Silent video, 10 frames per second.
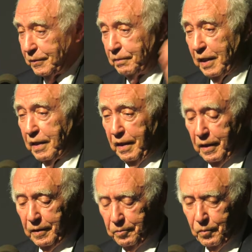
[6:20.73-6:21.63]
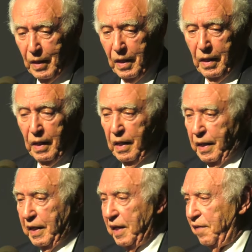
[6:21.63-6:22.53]
that hug.
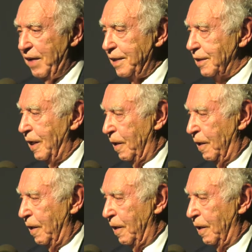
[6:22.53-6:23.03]
In any event,